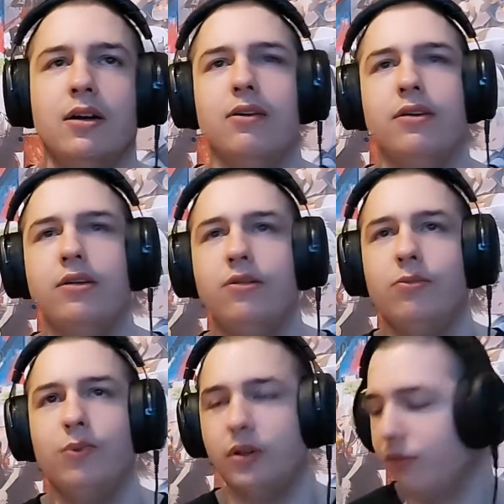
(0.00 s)

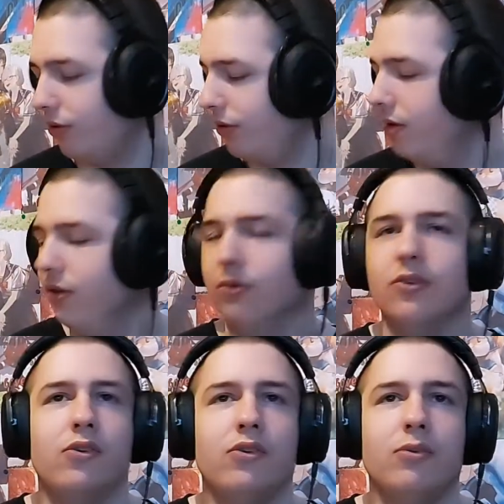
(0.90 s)
Aries, was your
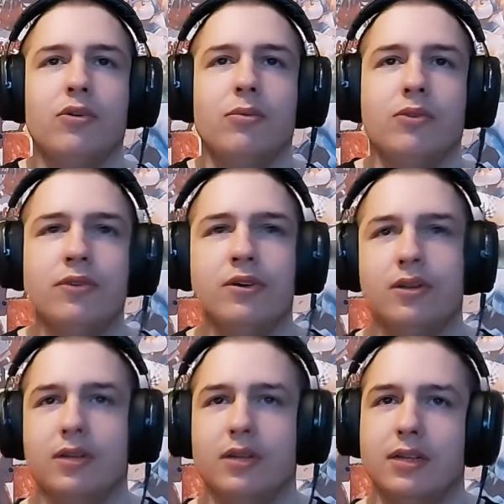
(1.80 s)
relationship with your best
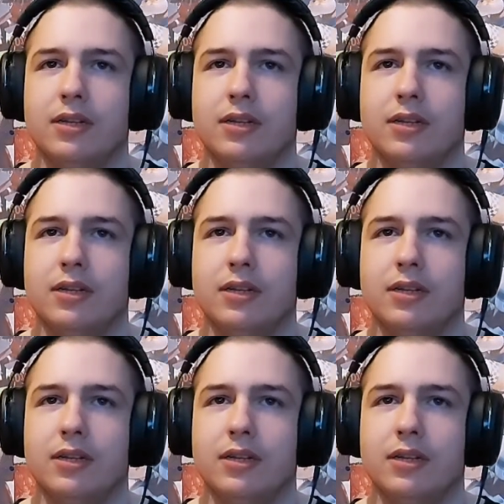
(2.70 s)
father?